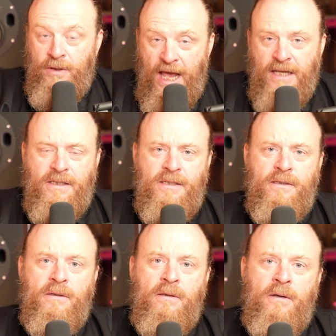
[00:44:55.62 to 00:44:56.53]

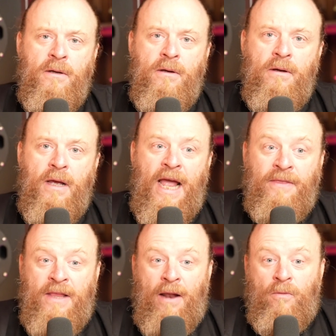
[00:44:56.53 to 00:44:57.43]
Yes.
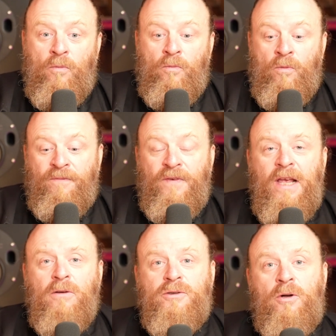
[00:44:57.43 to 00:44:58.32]
And that
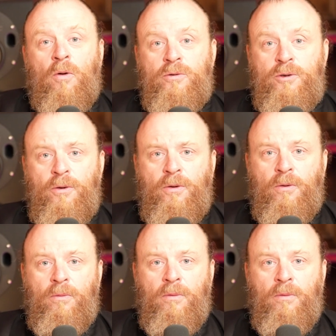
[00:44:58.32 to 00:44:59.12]
reveals it all to you.